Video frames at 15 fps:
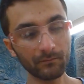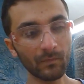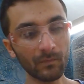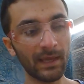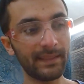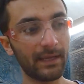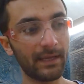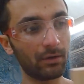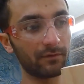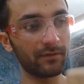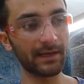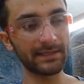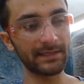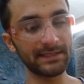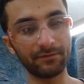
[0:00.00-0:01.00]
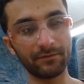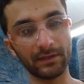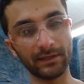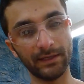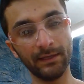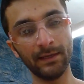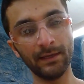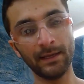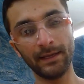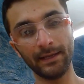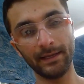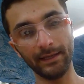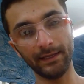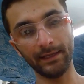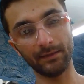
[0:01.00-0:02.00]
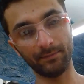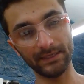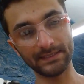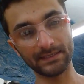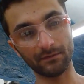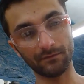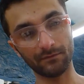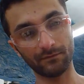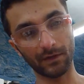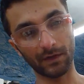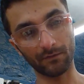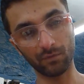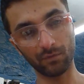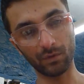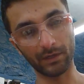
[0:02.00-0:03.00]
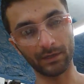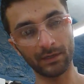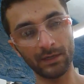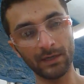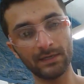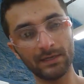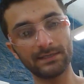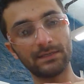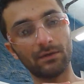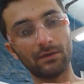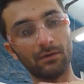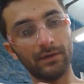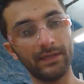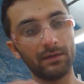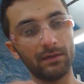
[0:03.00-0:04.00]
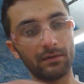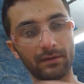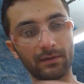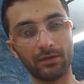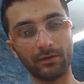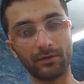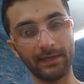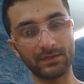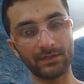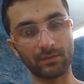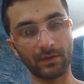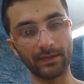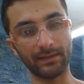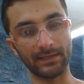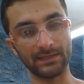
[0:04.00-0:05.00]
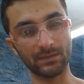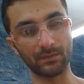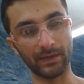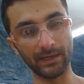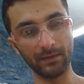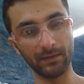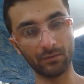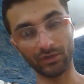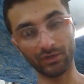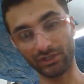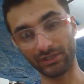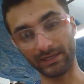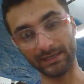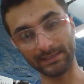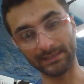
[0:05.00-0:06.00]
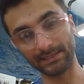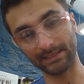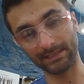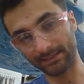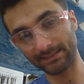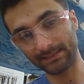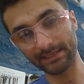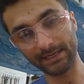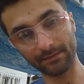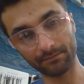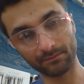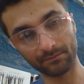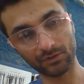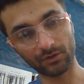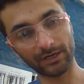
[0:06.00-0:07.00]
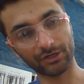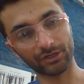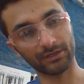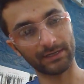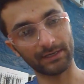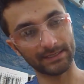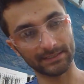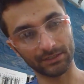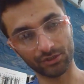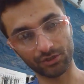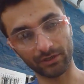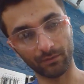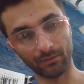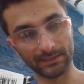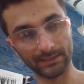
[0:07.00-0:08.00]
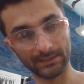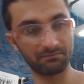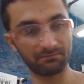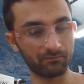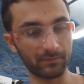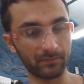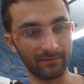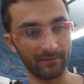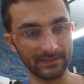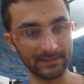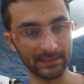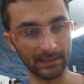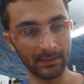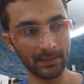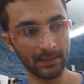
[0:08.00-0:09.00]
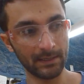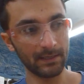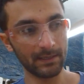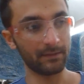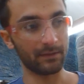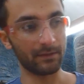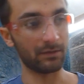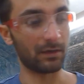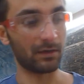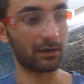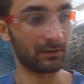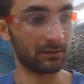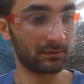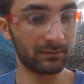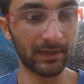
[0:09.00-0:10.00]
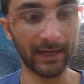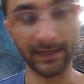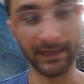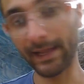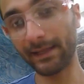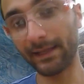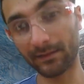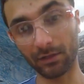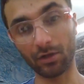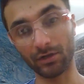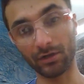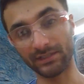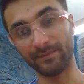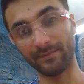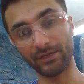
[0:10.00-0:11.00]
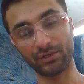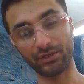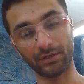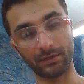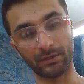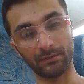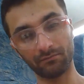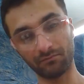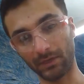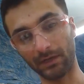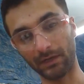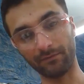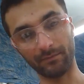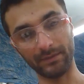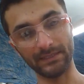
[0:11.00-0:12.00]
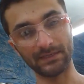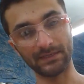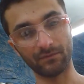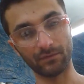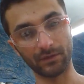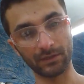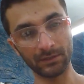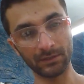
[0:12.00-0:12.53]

and they reflect differently in a piece of wood. So here the grain is running this way, which is in the same direction as the tree was, obviously. There are, and the long dimension of the piece of wood,